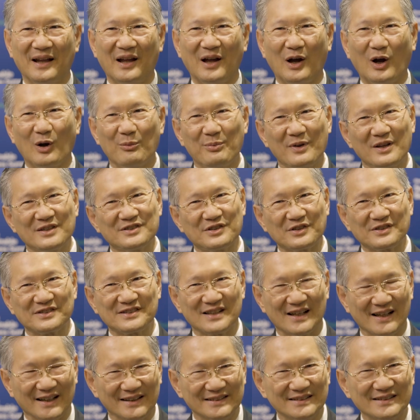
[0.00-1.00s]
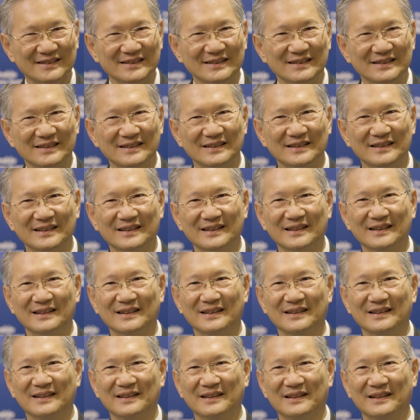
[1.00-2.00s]
helping society,
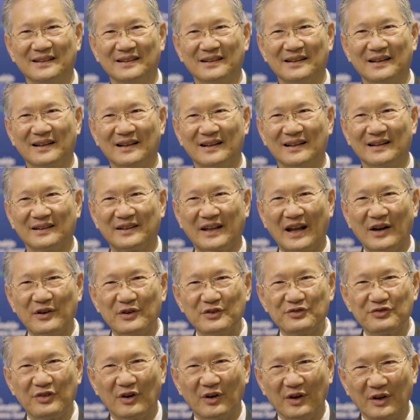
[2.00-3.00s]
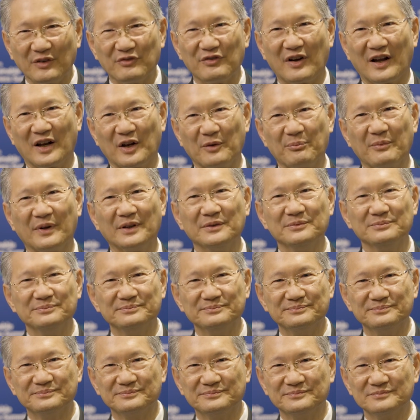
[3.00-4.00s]
caring for environment,
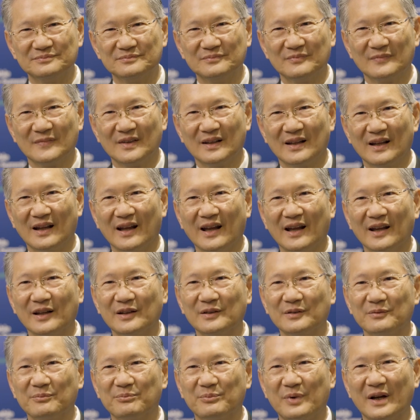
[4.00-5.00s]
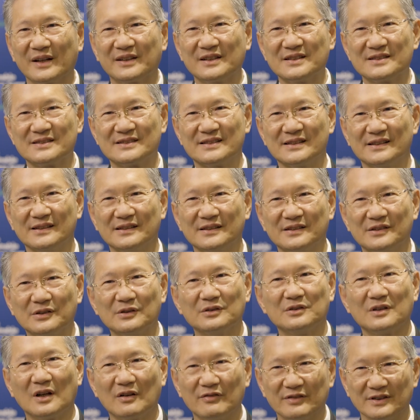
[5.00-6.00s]
and practicing
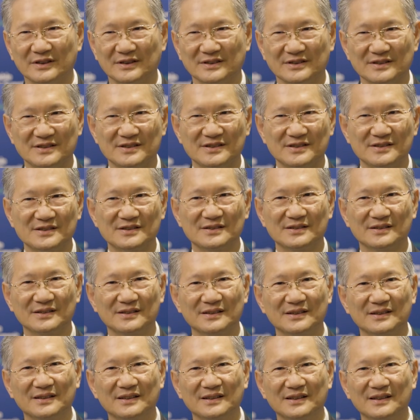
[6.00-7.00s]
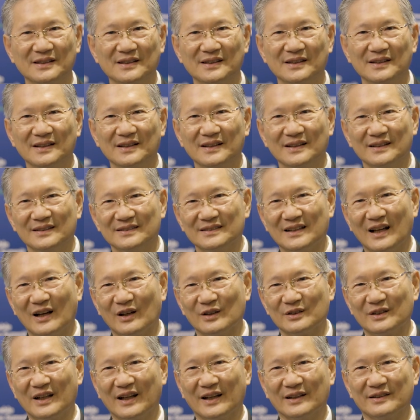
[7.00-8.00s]
good governance.
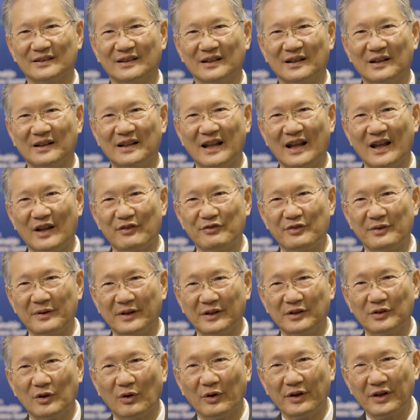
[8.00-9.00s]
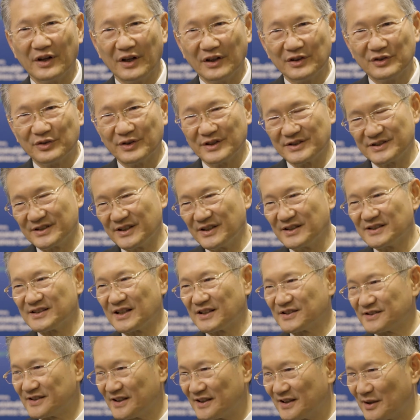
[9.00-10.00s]
Now that there have been growing interest in
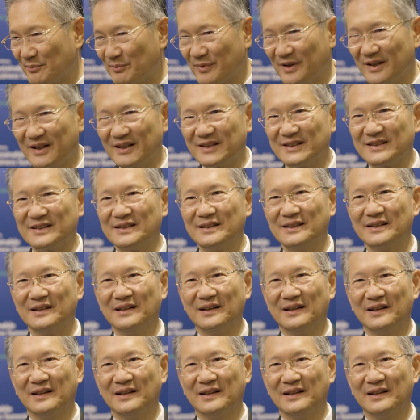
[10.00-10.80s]
sustainability,